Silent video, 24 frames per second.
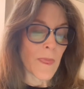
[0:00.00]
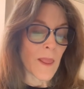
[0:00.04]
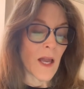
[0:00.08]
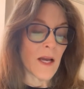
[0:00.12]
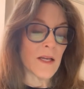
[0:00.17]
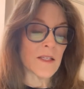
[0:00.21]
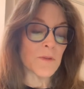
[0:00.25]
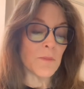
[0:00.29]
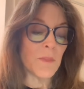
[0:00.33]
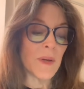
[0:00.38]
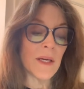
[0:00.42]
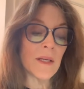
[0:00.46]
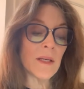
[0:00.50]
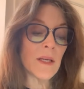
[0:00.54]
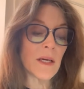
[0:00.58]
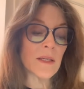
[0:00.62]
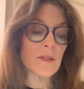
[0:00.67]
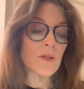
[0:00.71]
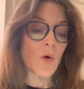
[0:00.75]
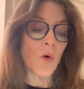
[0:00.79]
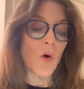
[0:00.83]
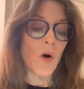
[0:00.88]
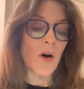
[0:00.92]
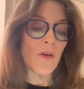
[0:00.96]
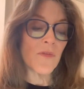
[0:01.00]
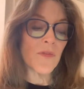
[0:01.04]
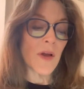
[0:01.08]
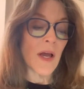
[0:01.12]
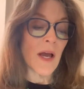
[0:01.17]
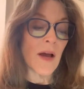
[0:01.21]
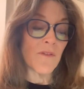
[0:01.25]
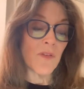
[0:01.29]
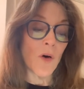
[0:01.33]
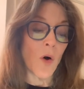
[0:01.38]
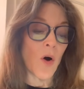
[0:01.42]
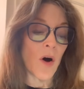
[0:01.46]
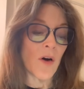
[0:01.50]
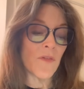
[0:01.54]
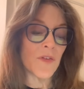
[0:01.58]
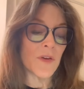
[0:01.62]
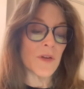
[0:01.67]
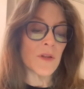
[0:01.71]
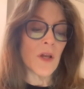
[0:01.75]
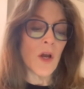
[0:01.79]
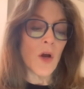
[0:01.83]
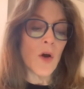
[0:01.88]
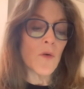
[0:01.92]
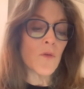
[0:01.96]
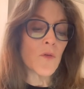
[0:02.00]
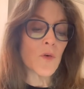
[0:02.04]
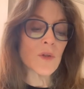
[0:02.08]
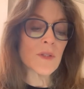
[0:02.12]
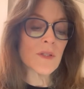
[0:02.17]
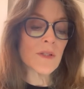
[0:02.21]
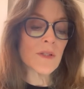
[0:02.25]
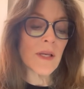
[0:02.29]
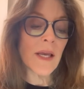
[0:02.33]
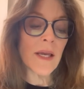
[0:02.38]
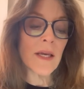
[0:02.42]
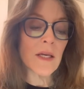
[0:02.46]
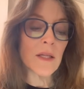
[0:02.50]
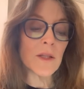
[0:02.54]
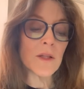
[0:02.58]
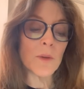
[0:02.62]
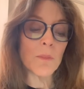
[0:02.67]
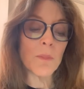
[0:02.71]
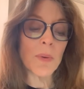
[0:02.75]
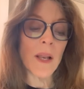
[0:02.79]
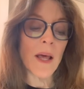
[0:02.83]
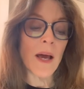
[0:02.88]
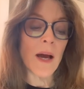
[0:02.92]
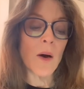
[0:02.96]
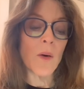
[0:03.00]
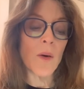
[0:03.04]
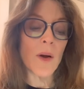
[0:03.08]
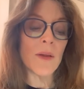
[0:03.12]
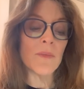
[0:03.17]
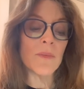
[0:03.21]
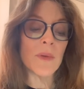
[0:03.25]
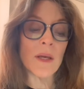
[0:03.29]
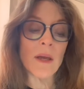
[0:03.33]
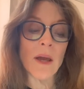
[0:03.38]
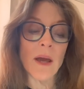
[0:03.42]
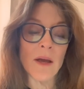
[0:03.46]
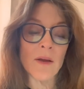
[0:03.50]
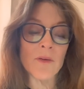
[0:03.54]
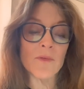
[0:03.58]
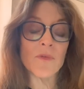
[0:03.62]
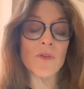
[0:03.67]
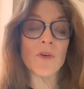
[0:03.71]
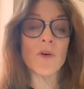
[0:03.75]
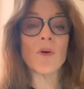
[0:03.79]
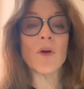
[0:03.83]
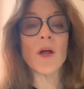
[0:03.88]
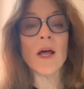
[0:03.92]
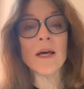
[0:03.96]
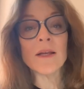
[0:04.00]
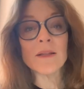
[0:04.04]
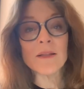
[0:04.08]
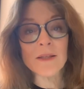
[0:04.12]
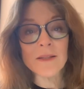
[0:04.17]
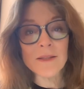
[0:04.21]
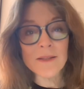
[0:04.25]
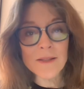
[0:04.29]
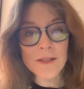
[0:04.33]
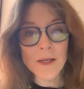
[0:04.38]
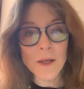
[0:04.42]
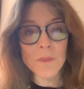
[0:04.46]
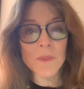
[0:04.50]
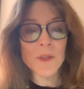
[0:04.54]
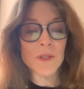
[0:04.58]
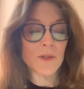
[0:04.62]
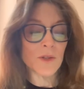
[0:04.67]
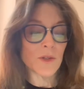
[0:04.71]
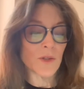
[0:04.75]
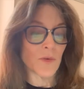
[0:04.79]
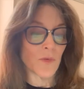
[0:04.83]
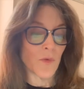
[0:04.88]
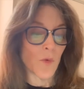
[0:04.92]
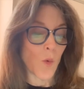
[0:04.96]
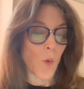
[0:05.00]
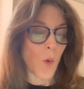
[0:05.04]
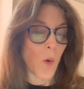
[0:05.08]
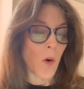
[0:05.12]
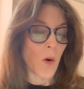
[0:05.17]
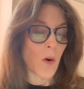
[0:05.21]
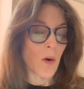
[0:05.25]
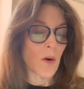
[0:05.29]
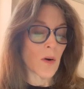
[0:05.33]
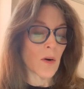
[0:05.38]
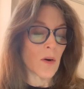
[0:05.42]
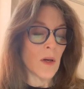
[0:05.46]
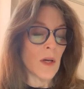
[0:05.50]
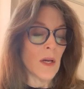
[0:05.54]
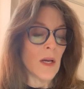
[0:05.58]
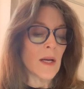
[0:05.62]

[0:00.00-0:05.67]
As men have often forsaken the plow and the anvil at the summons of war,